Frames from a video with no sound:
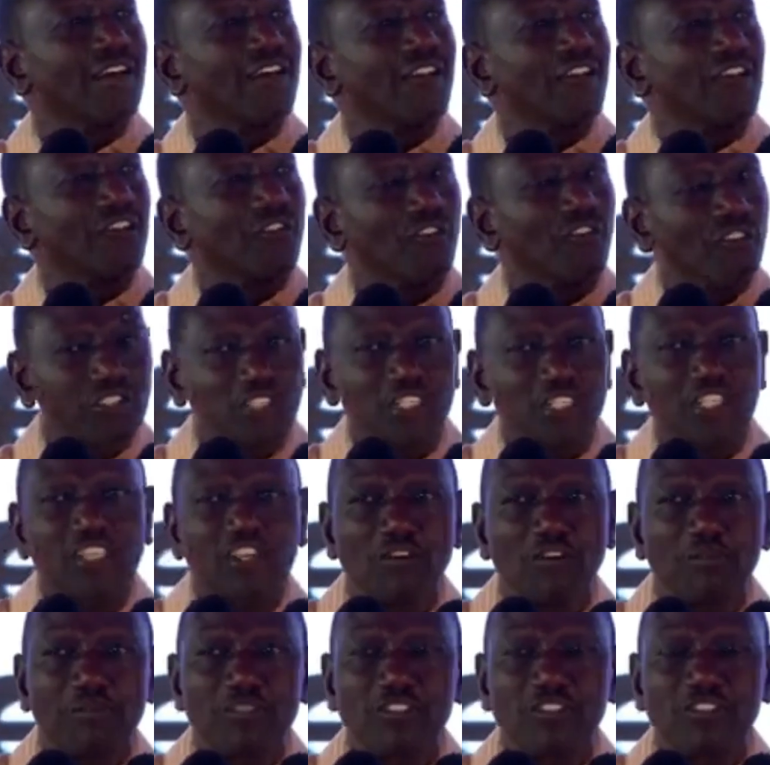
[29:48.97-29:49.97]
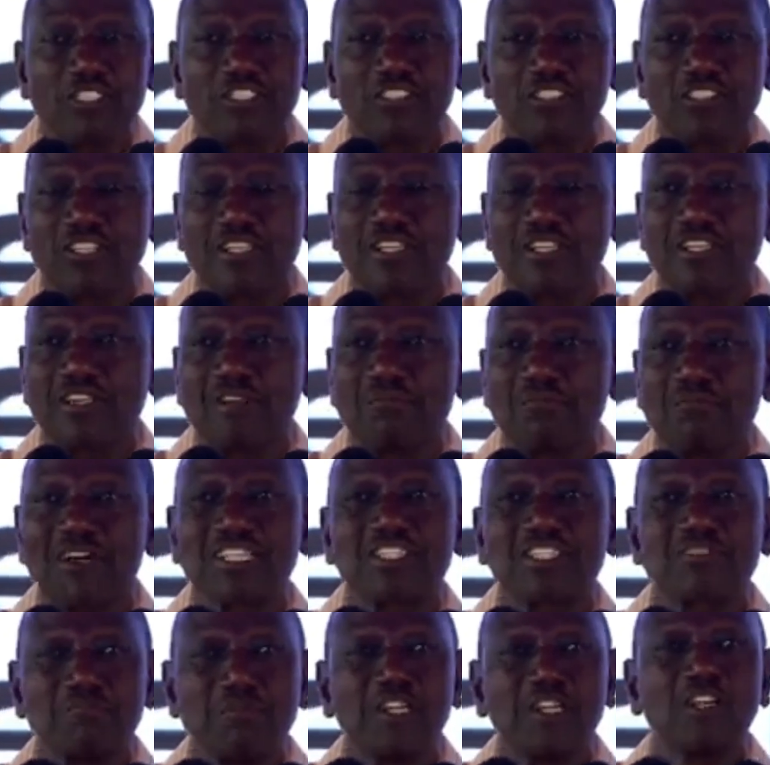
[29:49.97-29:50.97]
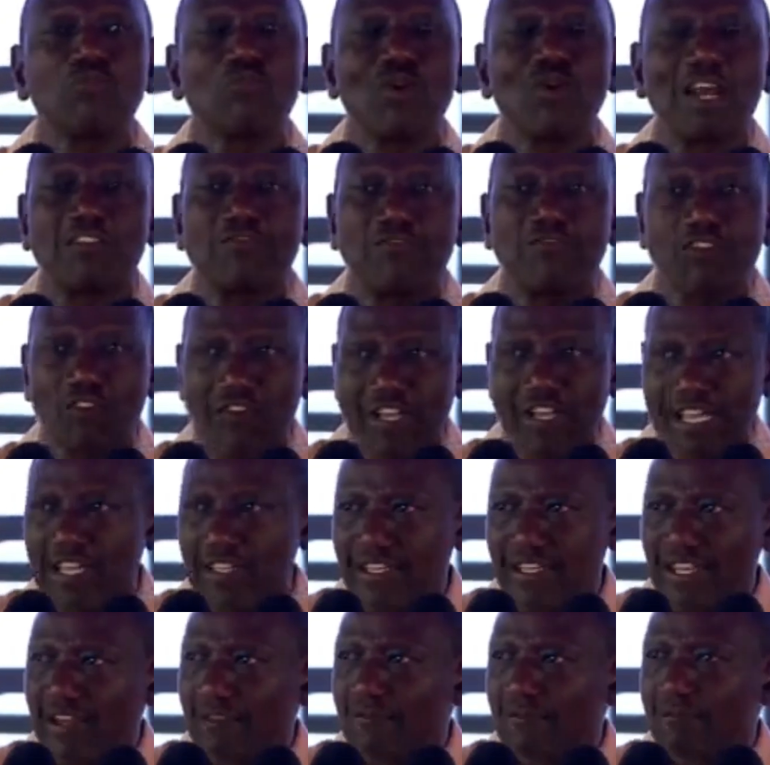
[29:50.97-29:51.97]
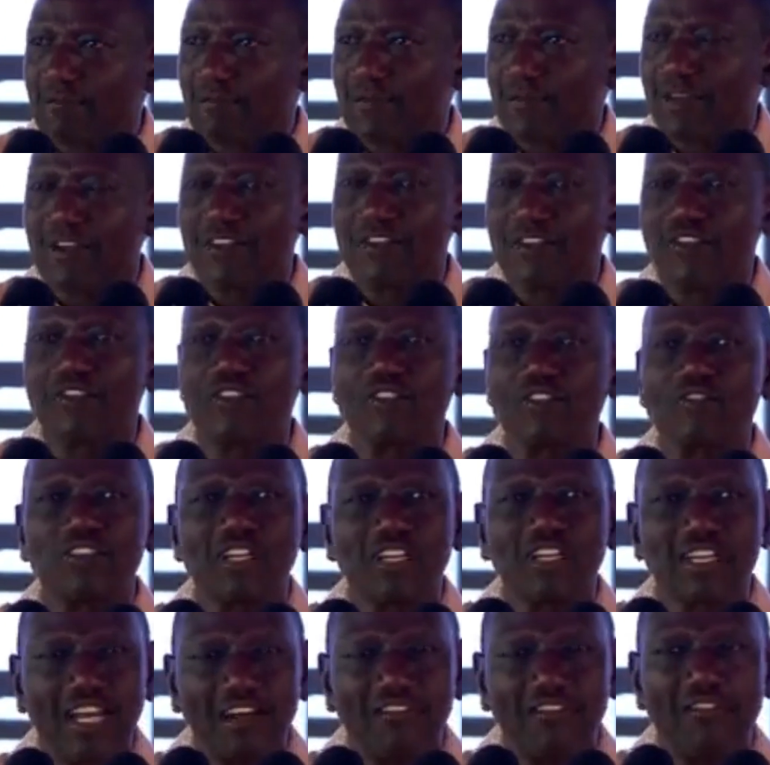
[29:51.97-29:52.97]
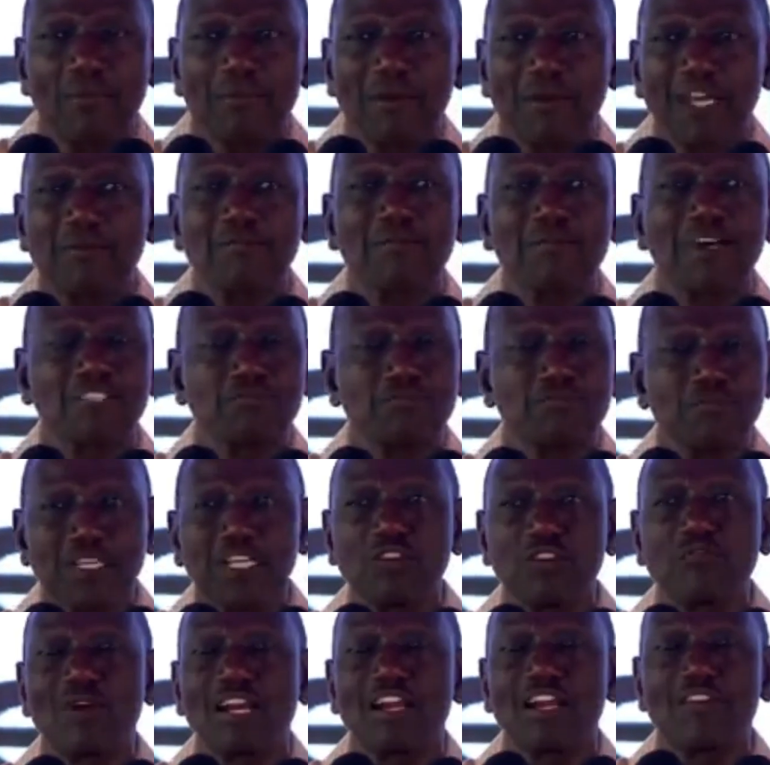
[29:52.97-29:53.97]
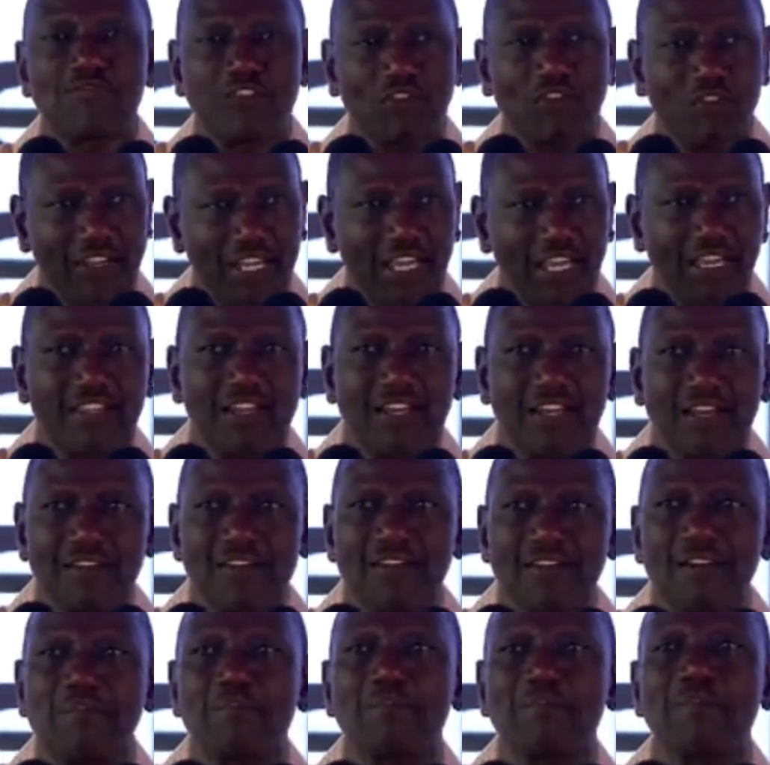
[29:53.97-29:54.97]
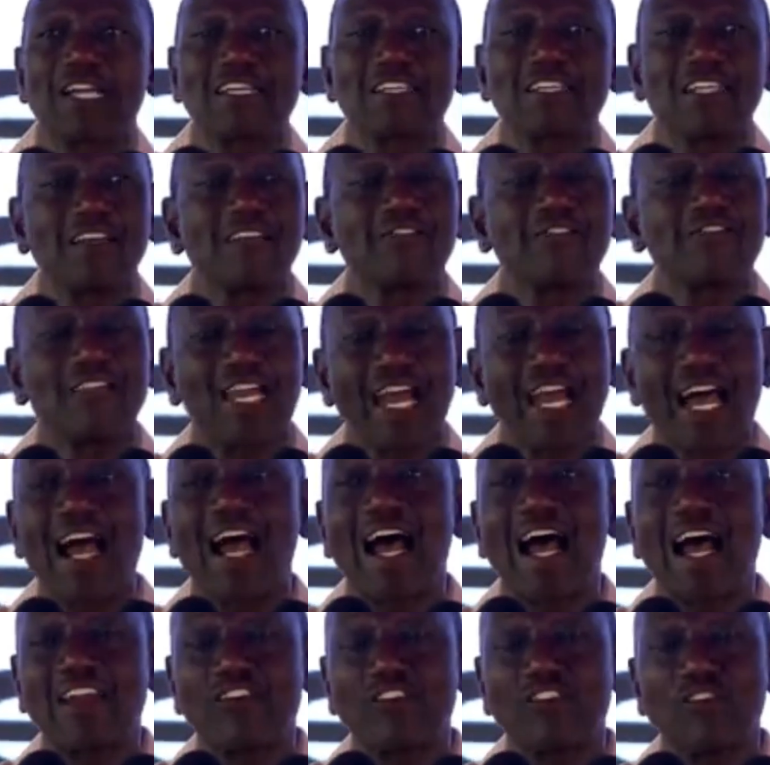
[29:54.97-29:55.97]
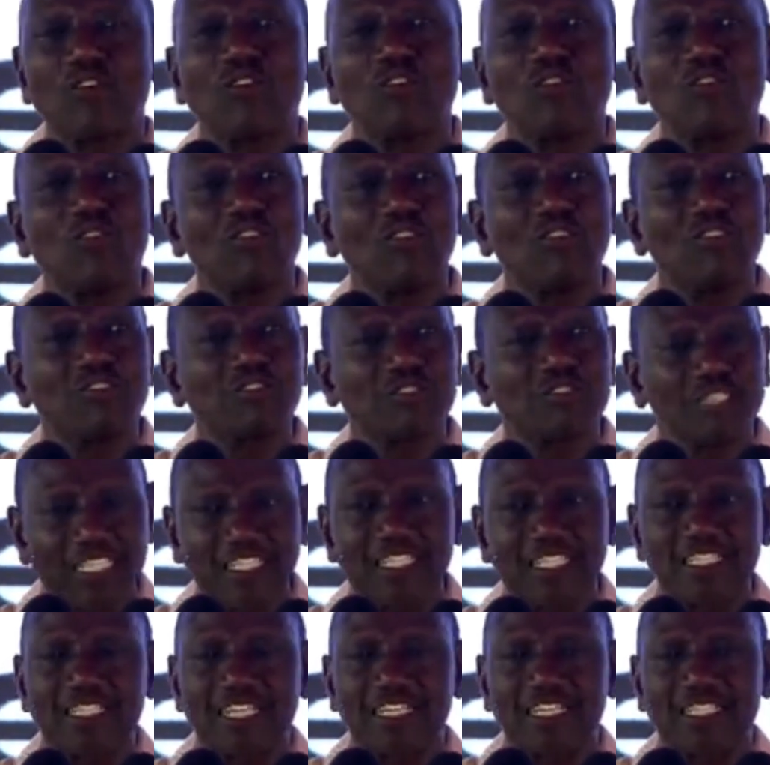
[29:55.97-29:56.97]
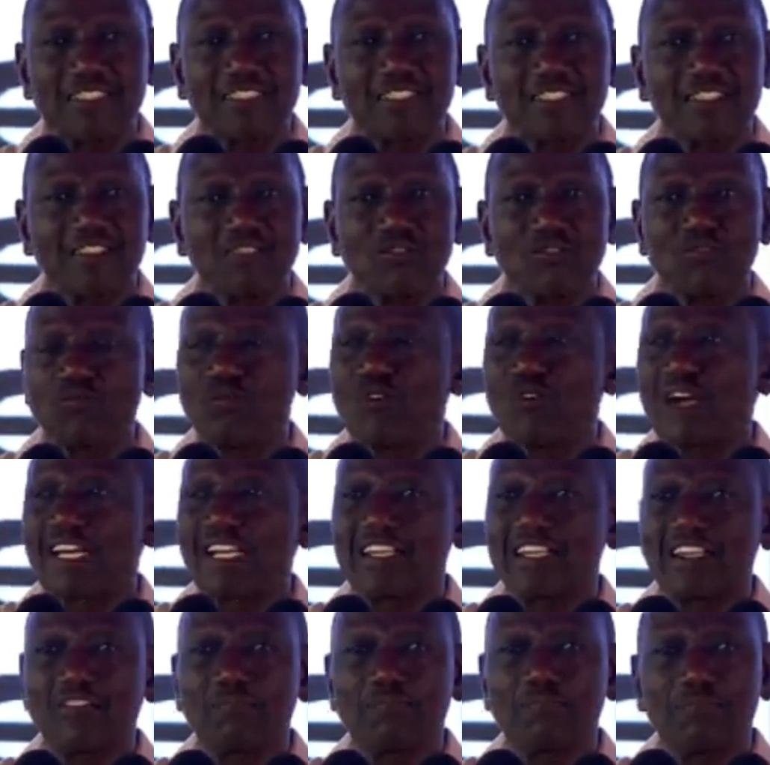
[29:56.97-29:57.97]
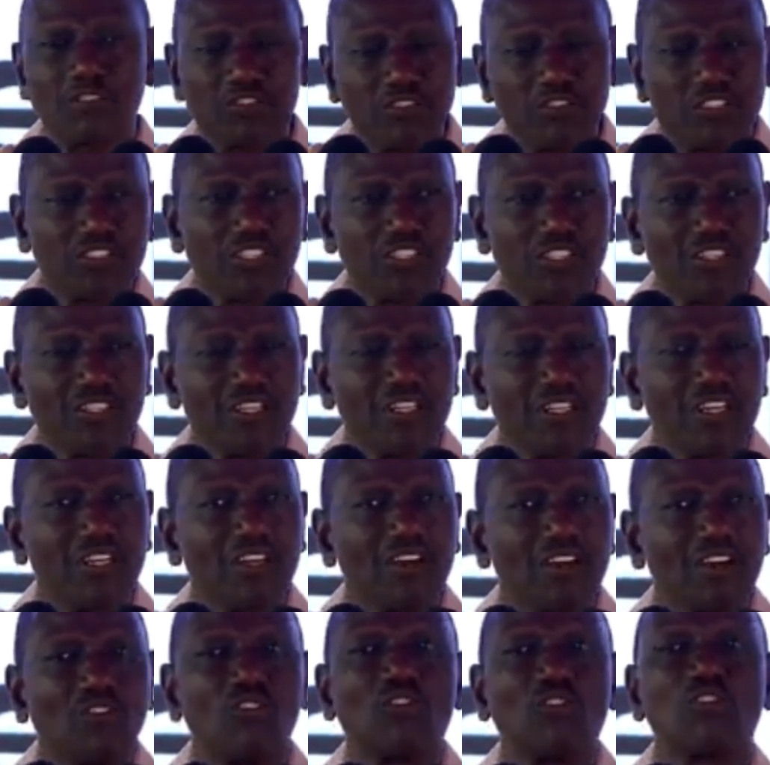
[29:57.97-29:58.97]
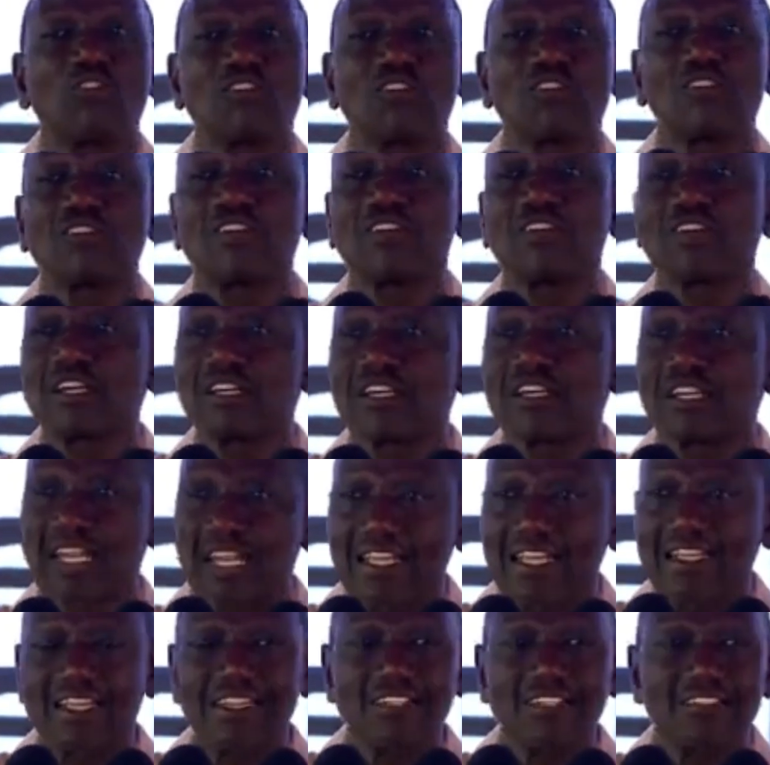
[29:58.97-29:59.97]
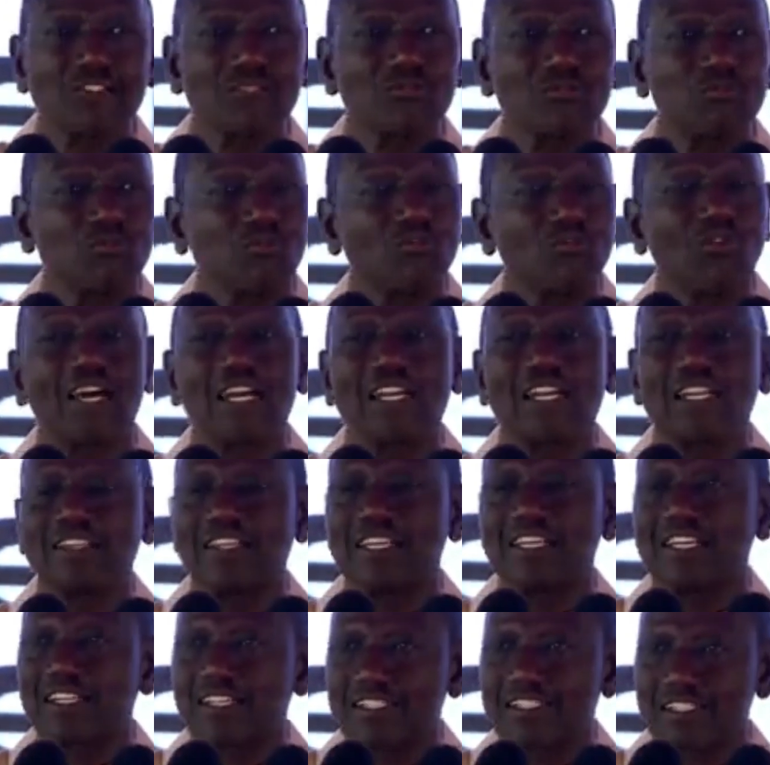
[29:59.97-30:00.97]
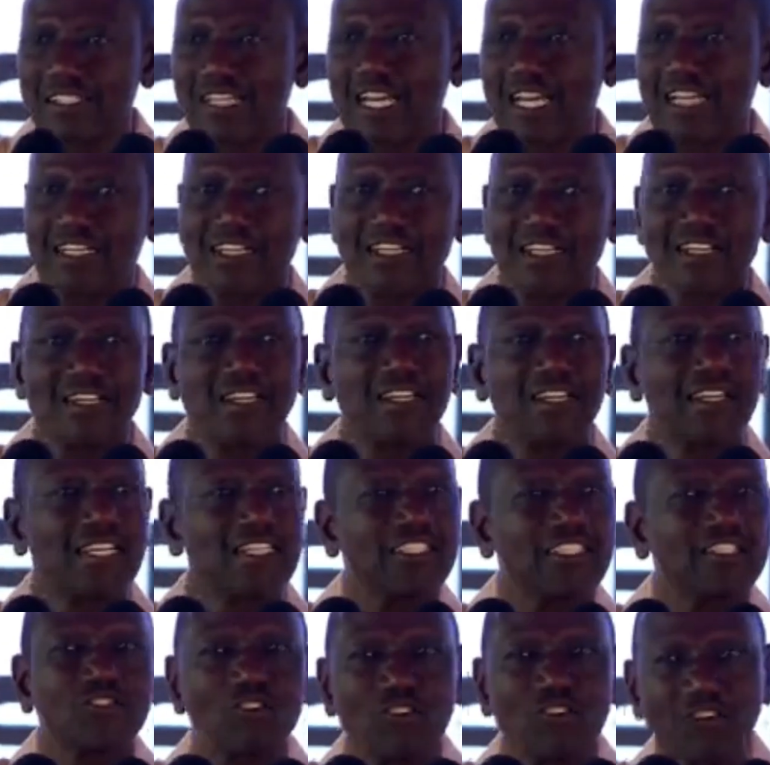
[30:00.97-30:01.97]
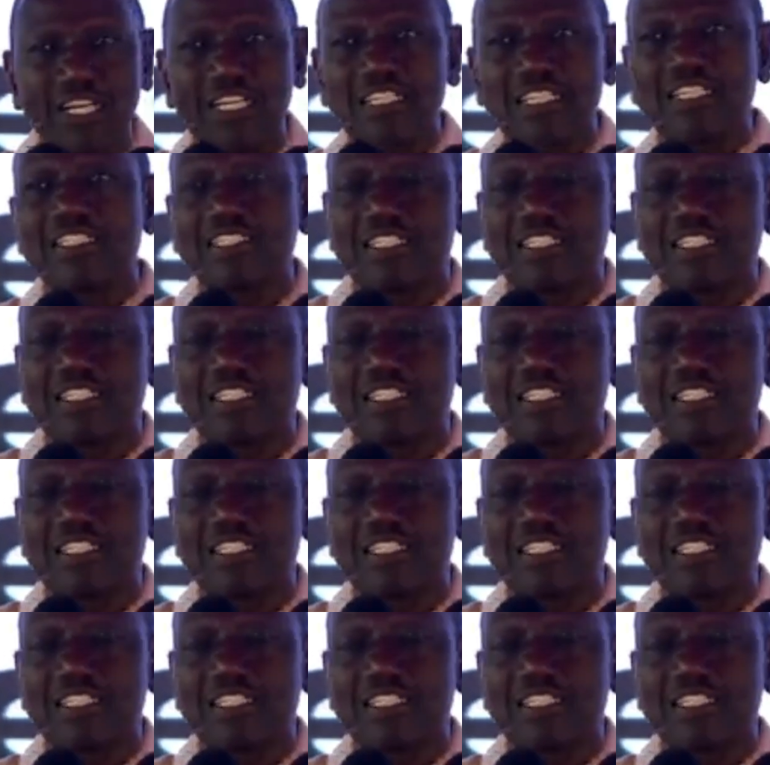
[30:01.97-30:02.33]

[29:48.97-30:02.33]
those in the opposition must mean well for Kenya. Those in government must mean well for Kenya. But there are no citizens who are in the opposition or Kenyans who are in the other side. It is only these